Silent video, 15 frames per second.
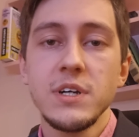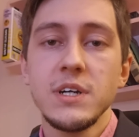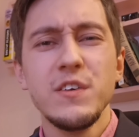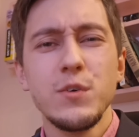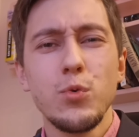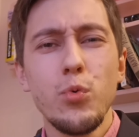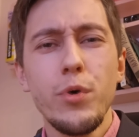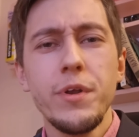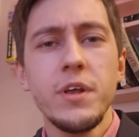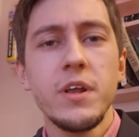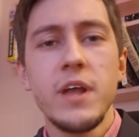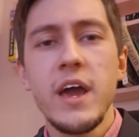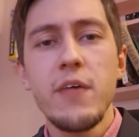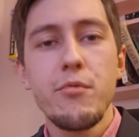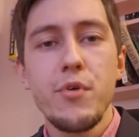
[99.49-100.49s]
He's
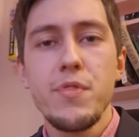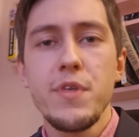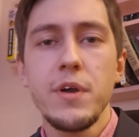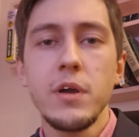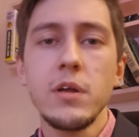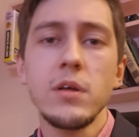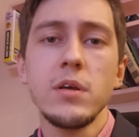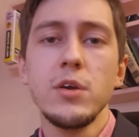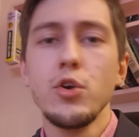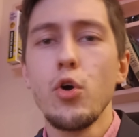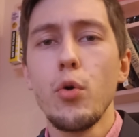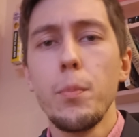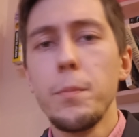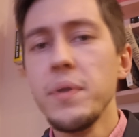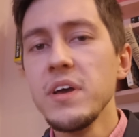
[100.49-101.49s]
ruining everything,
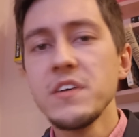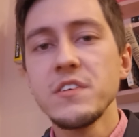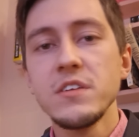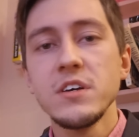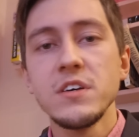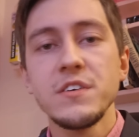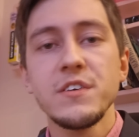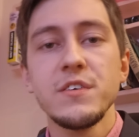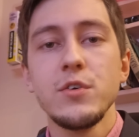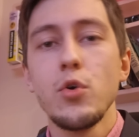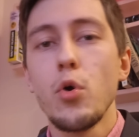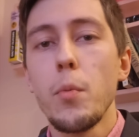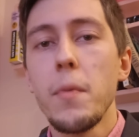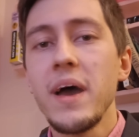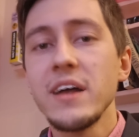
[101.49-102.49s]
your business,
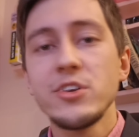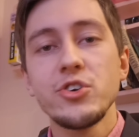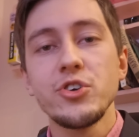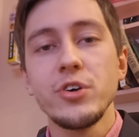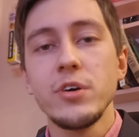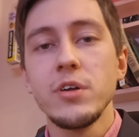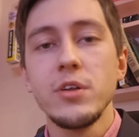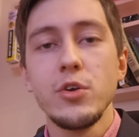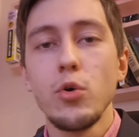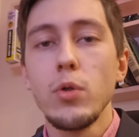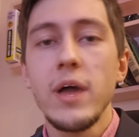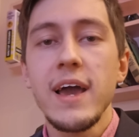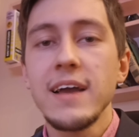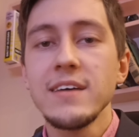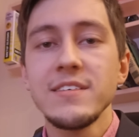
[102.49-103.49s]
your mansion, your
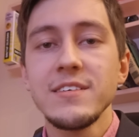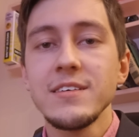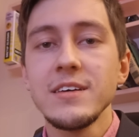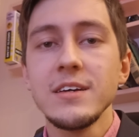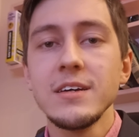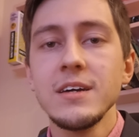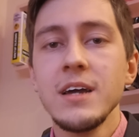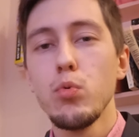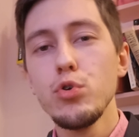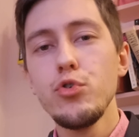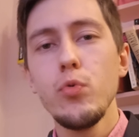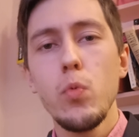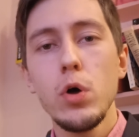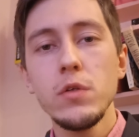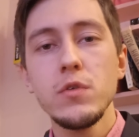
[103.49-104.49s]
legacy. Would
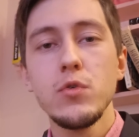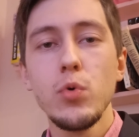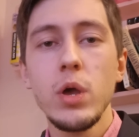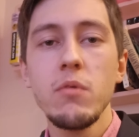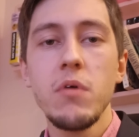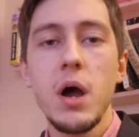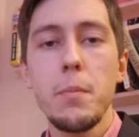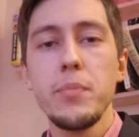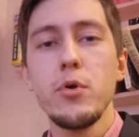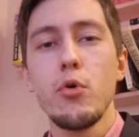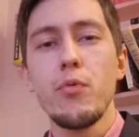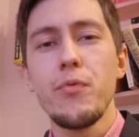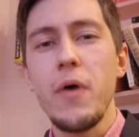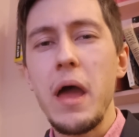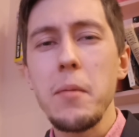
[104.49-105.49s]
you want to give up
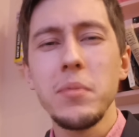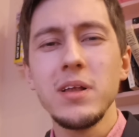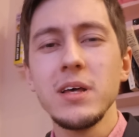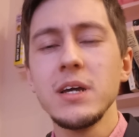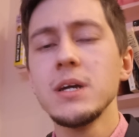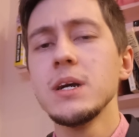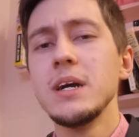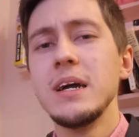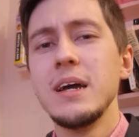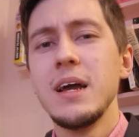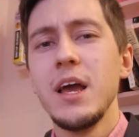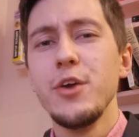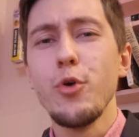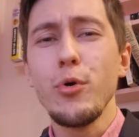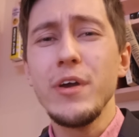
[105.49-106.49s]
your family,
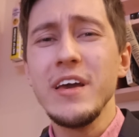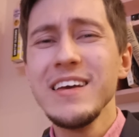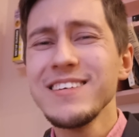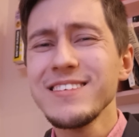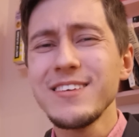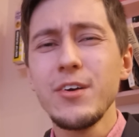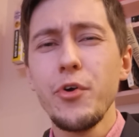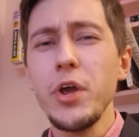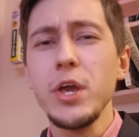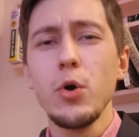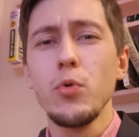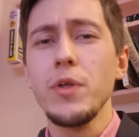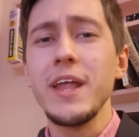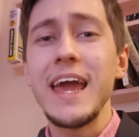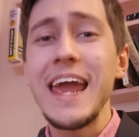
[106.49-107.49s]
your history,
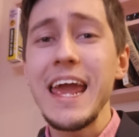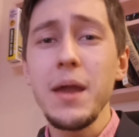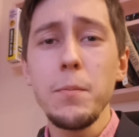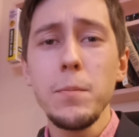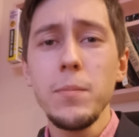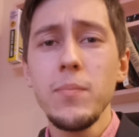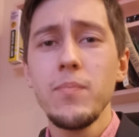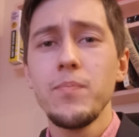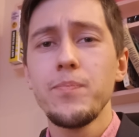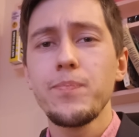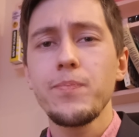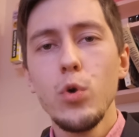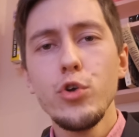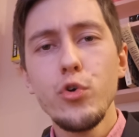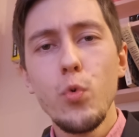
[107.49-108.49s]
your name?
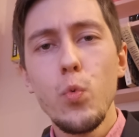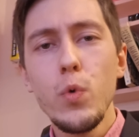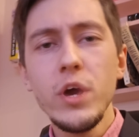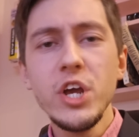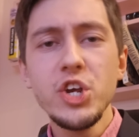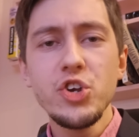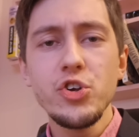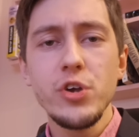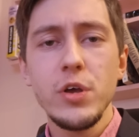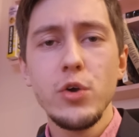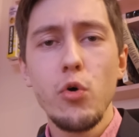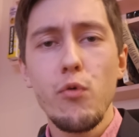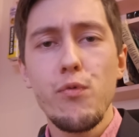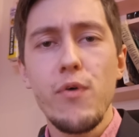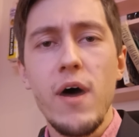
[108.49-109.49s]
Would you wish
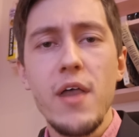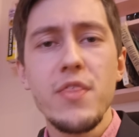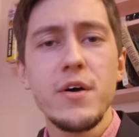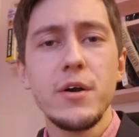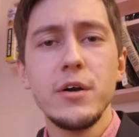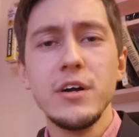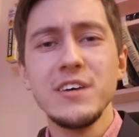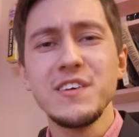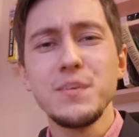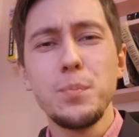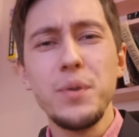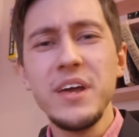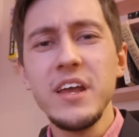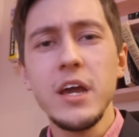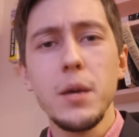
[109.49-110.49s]
your father a
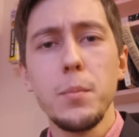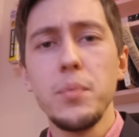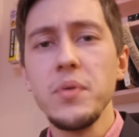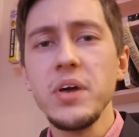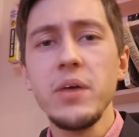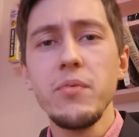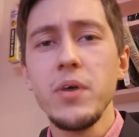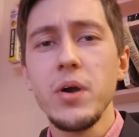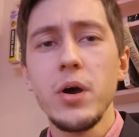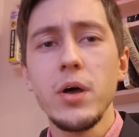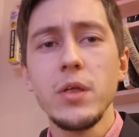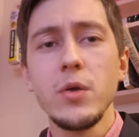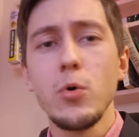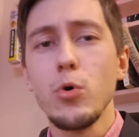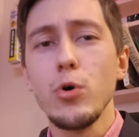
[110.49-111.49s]
speedy
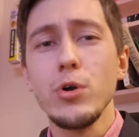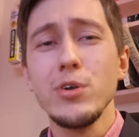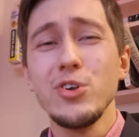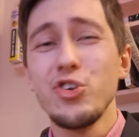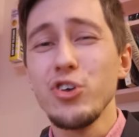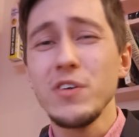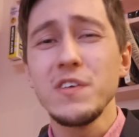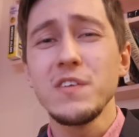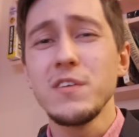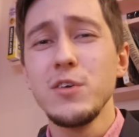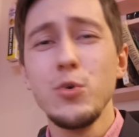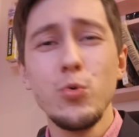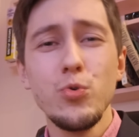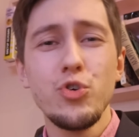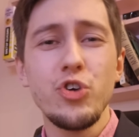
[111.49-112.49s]
oblivion, or just
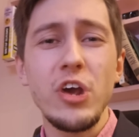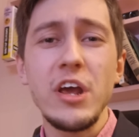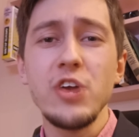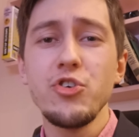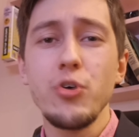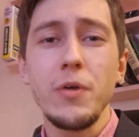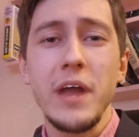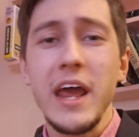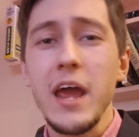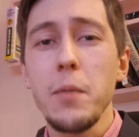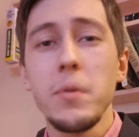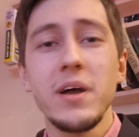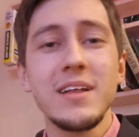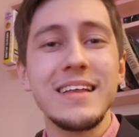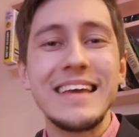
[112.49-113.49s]
you change your
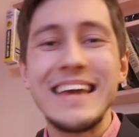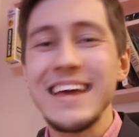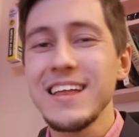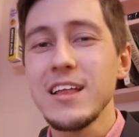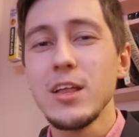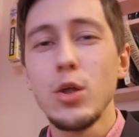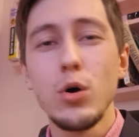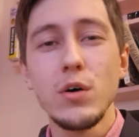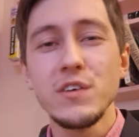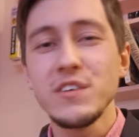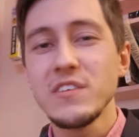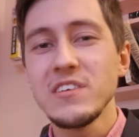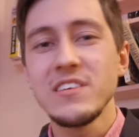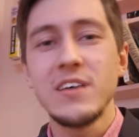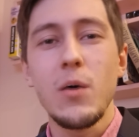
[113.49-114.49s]
name and get
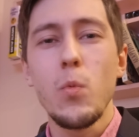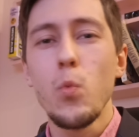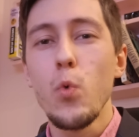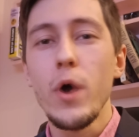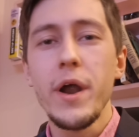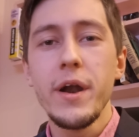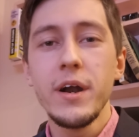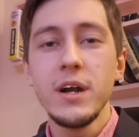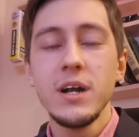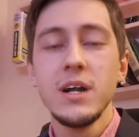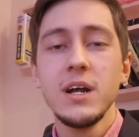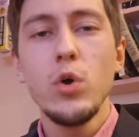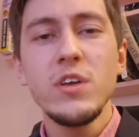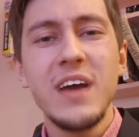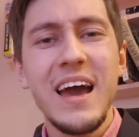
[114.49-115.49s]
lost somewhere?
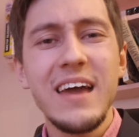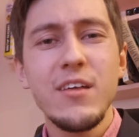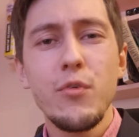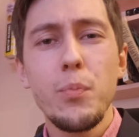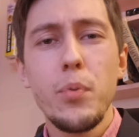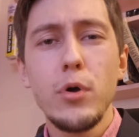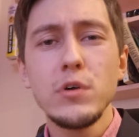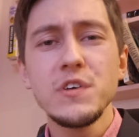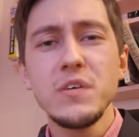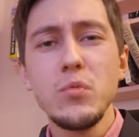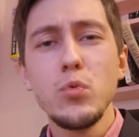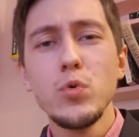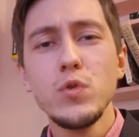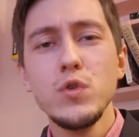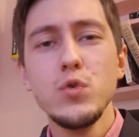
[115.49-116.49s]
What kind of person
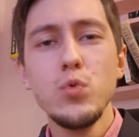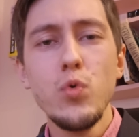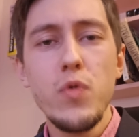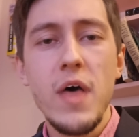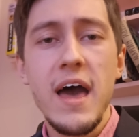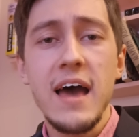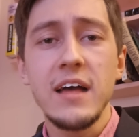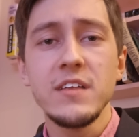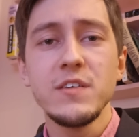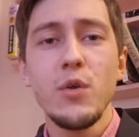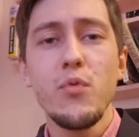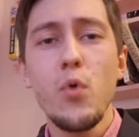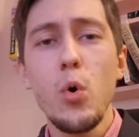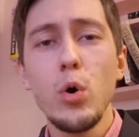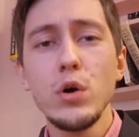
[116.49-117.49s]
would do that?
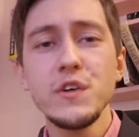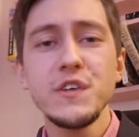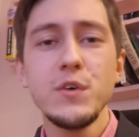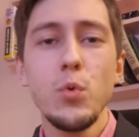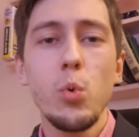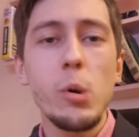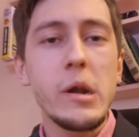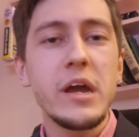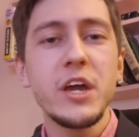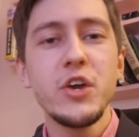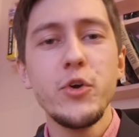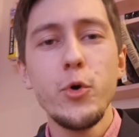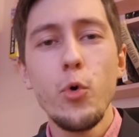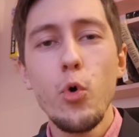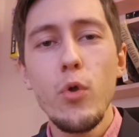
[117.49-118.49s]
Of course you wanna
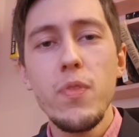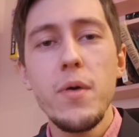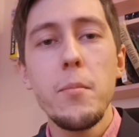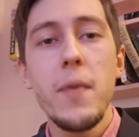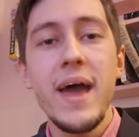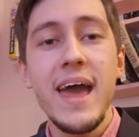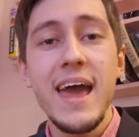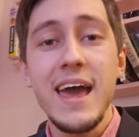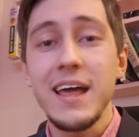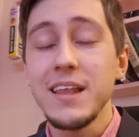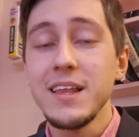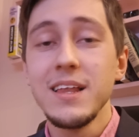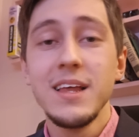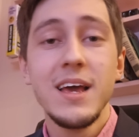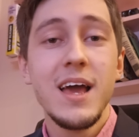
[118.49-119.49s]
cure the
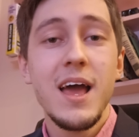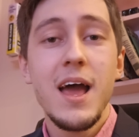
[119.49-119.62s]
man.